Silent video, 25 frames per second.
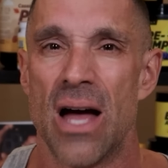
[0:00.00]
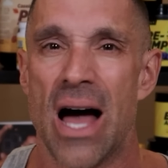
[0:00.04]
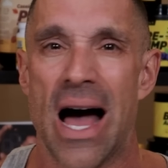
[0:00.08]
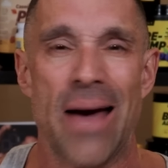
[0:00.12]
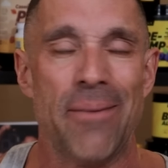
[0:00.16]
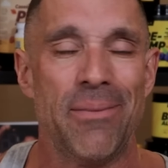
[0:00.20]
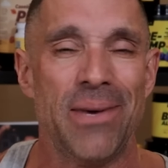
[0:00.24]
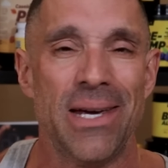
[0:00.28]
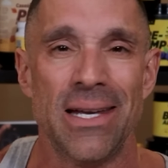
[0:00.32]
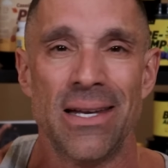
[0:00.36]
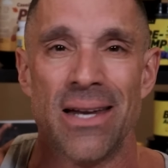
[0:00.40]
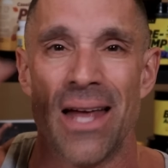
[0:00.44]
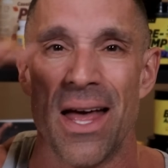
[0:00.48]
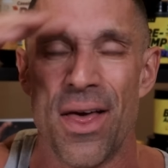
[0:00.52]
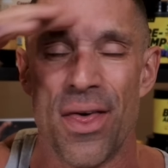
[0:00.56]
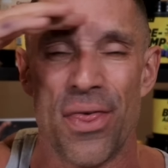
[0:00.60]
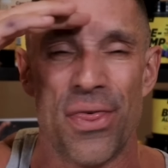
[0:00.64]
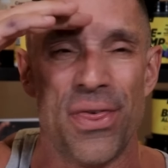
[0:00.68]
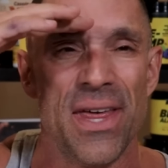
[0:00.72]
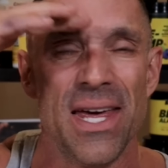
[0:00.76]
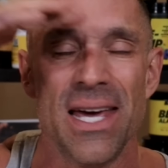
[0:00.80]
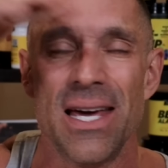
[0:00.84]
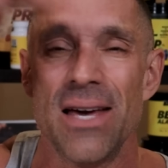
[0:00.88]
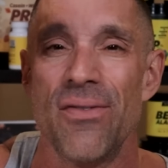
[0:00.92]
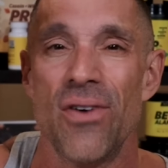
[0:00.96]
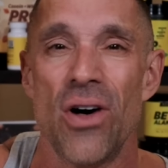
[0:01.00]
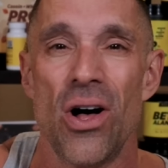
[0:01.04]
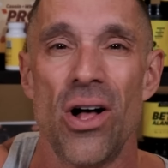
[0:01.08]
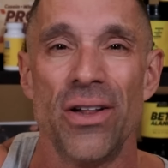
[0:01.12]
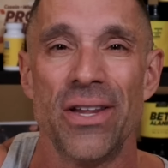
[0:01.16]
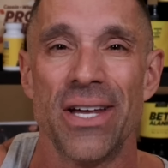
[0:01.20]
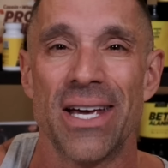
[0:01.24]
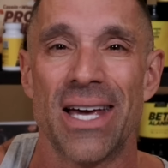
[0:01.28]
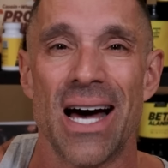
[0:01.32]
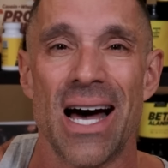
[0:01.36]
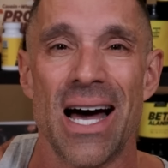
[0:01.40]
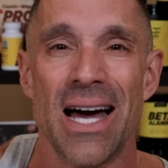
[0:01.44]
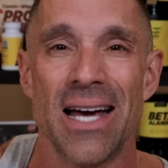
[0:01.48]
I mean, think of all
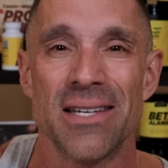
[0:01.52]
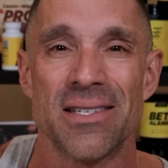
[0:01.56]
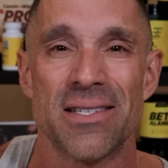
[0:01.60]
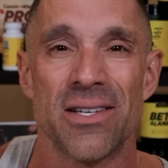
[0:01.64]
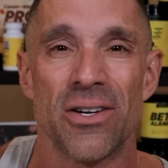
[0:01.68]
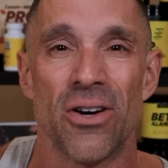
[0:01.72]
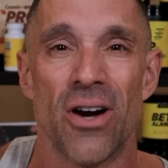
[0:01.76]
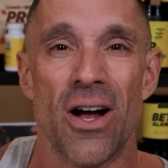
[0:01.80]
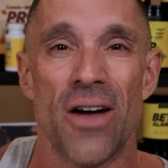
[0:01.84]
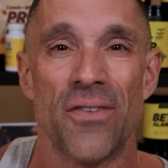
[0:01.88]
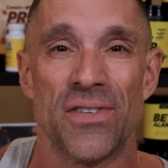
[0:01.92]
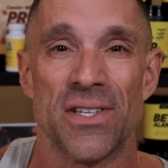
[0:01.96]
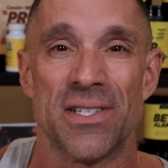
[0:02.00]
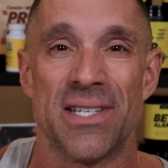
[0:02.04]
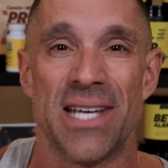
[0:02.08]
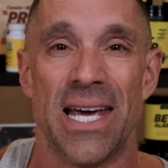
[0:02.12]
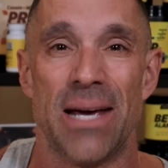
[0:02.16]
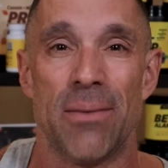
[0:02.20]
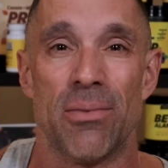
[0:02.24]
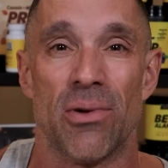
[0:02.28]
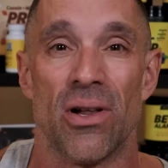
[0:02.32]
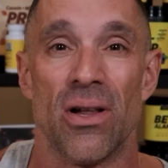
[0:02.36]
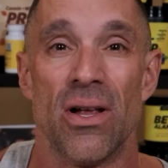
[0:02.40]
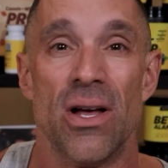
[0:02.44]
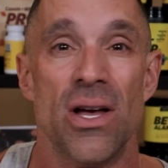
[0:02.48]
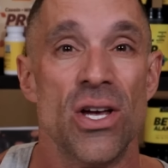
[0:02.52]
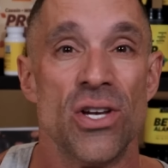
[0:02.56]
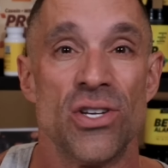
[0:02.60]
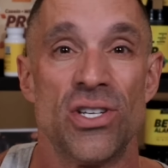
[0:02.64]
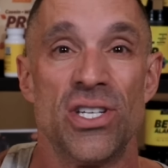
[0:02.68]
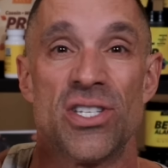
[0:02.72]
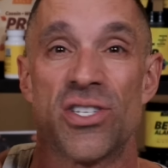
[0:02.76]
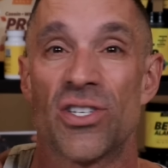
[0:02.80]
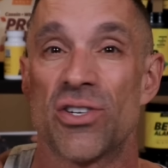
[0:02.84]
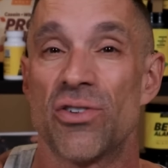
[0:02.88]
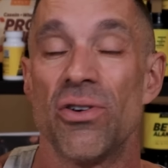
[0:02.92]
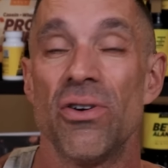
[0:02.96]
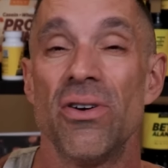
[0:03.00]
the guys that are off the table.
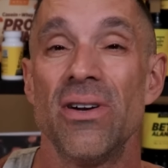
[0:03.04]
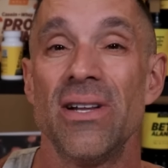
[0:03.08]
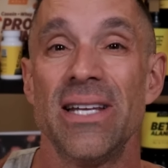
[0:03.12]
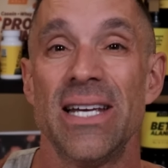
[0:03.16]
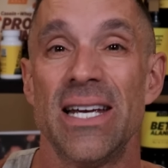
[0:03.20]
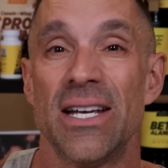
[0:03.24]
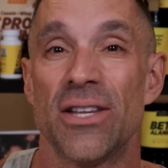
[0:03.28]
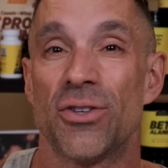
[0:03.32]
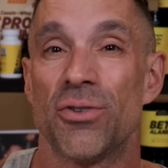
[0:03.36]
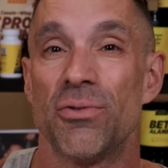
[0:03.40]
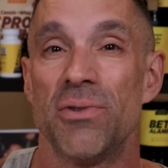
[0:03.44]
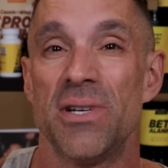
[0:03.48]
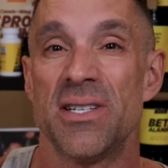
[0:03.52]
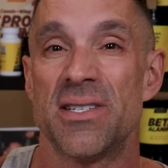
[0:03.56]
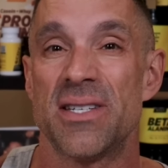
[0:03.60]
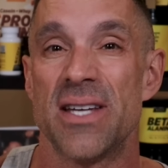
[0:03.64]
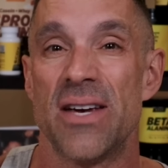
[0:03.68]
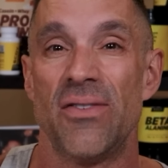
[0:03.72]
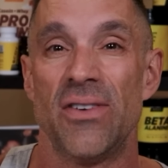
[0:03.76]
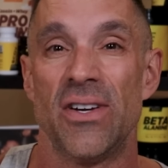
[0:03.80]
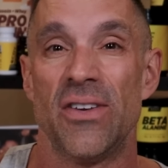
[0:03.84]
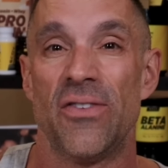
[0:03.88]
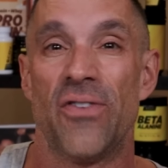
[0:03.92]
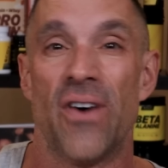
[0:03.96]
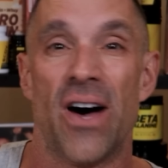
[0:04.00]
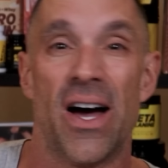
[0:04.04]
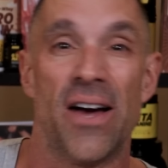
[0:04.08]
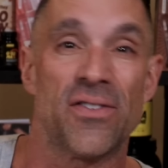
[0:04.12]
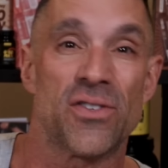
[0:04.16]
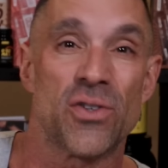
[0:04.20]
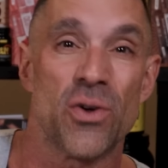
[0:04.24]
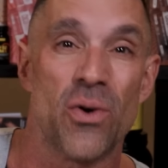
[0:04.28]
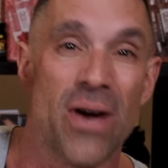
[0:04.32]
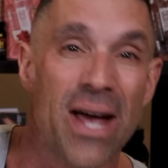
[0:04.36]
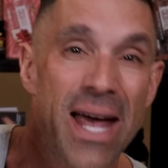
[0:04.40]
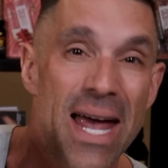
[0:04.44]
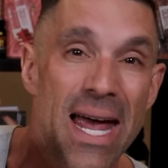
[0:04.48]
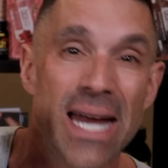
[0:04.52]
She's currently at 375,
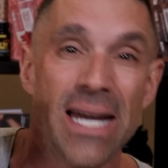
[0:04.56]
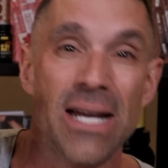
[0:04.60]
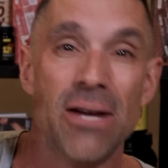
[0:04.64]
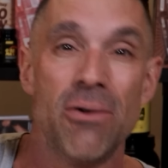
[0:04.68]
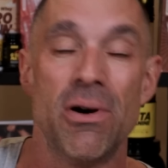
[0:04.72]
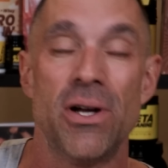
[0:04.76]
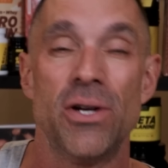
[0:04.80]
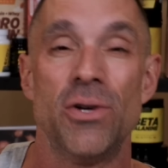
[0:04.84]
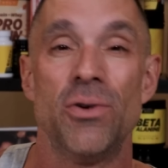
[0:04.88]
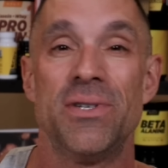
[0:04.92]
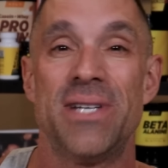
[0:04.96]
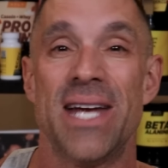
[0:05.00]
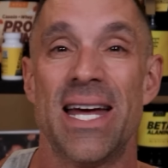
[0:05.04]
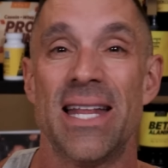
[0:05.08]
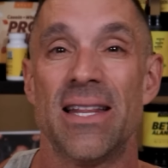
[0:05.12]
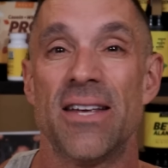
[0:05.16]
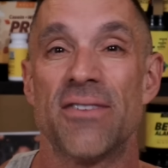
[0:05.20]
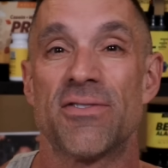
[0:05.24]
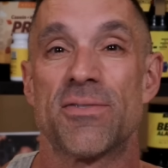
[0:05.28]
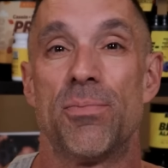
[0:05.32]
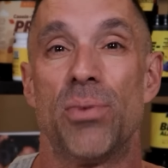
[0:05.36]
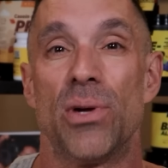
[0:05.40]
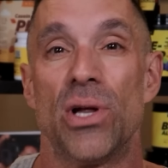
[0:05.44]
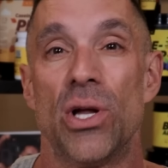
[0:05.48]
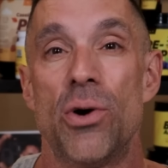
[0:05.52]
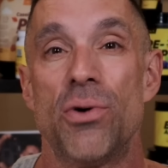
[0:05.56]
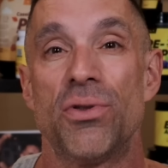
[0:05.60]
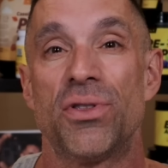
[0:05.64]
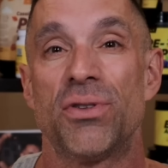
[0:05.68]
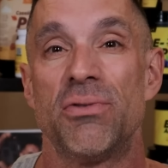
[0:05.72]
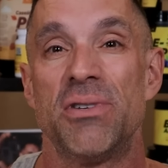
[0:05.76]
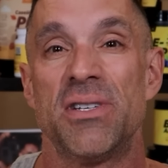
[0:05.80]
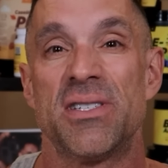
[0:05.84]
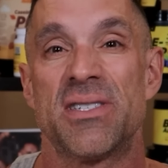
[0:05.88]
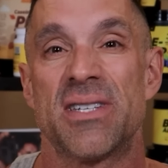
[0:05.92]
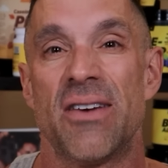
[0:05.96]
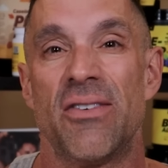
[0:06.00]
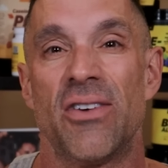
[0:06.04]
so anyone who deadlifts below
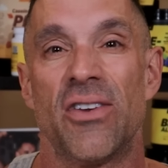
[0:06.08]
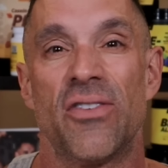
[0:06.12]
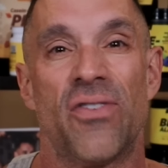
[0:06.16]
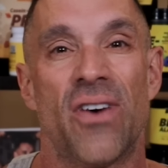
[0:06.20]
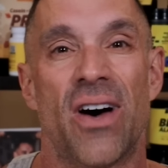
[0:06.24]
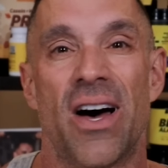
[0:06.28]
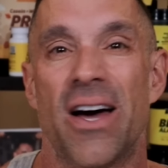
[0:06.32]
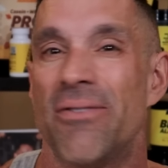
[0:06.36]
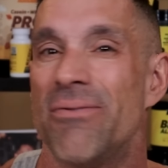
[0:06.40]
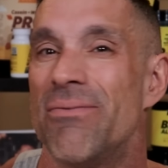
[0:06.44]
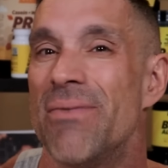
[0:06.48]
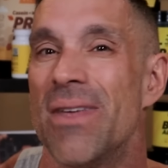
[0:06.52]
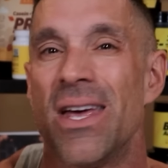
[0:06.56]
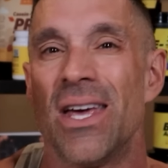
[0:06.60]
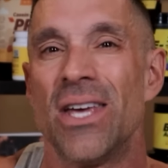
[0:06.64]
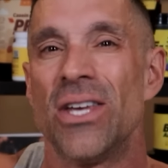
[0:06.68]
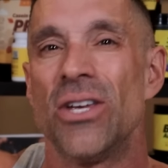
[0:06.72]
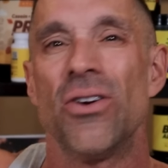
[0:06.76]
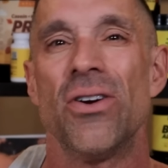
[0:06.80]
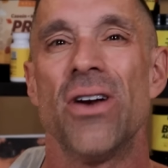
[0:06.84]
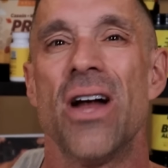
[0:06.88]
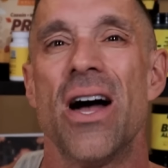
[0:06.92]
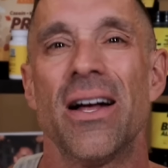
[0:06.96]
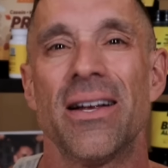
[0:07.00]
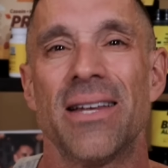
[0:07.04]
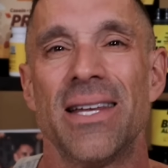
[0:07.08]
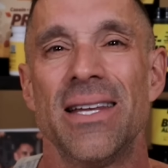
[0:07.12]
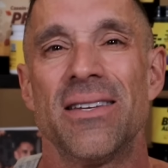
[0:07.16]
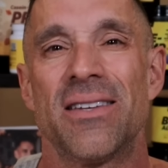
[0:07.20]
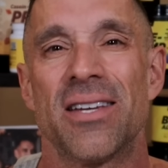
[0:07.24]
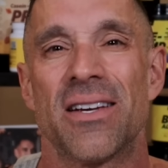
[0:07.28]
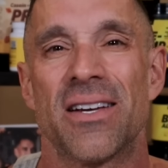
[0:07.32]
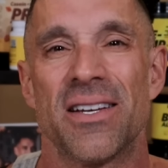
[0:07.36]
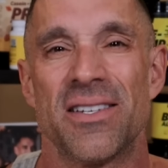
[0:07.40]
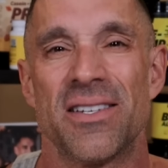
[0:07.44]
375, you're not into